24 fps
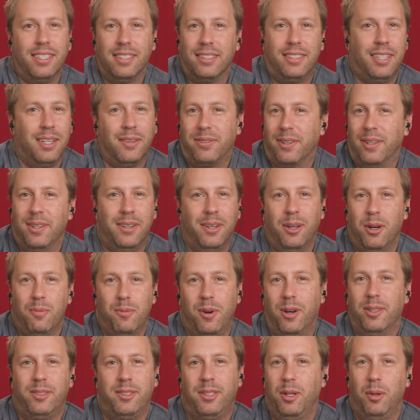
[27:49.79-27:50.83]
is different. No
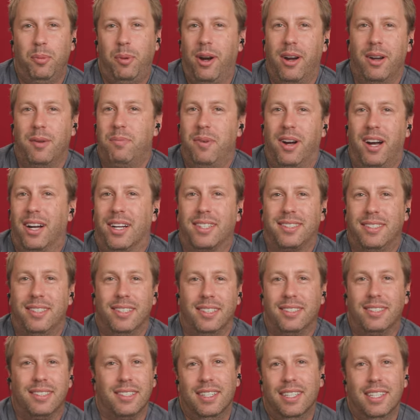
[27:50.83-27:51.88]
more two-part
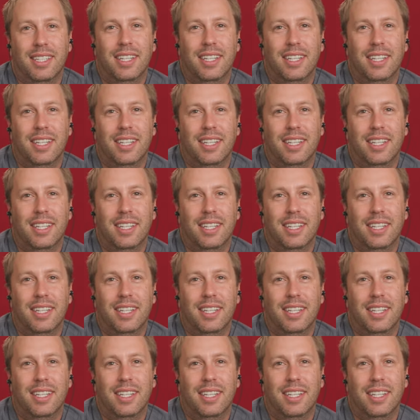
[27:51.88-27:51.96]
boxes.